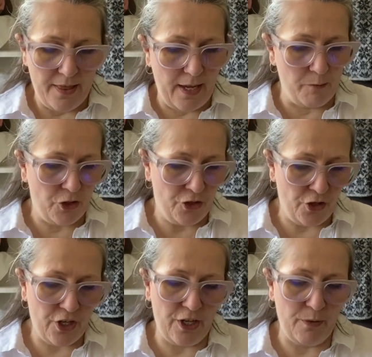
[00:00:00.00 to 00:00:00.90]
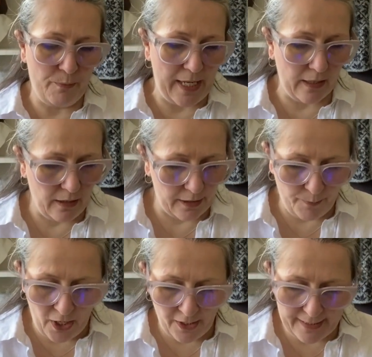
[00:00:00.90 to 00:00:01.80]
I'm sure, being Clara
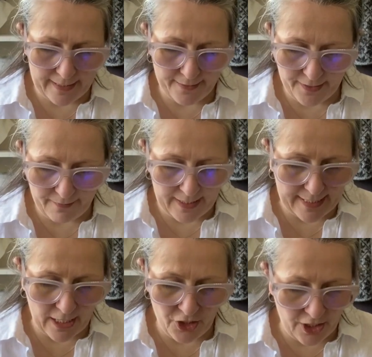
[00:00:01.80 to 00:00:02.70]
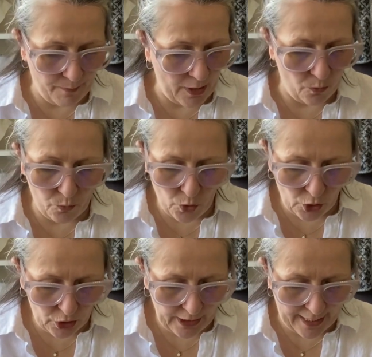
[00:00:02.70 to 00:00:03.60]
Parks, there's lots of discussion about
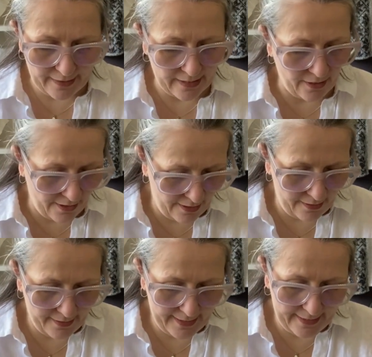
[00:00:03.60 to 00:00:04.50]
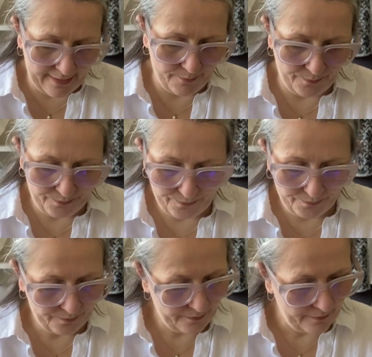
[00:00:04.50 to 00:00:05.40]
wool and the yarns.
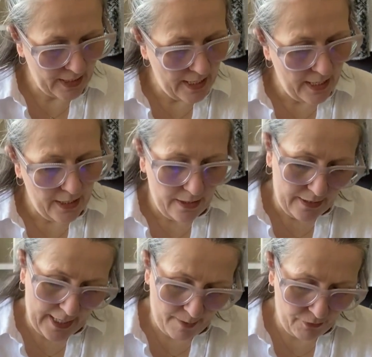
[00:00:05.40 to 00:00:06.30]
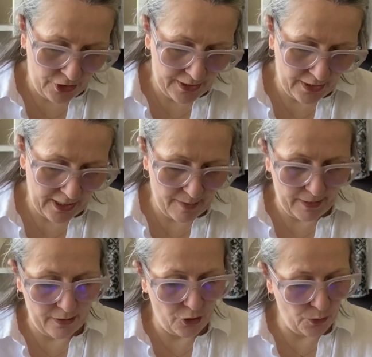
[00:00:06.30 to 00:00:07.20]
Yep, she's talking
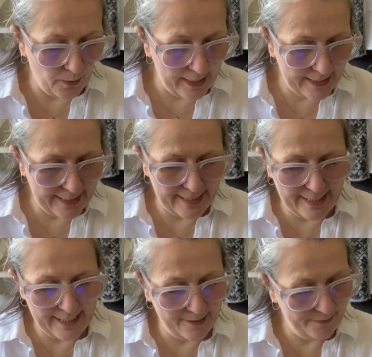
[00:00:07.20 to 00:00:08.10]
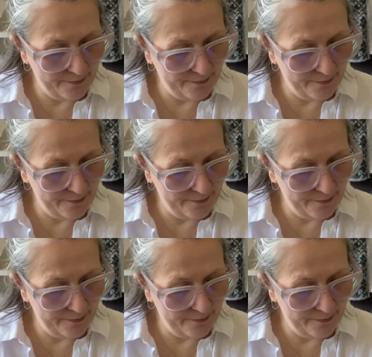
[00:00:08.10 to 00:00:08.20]
about twist,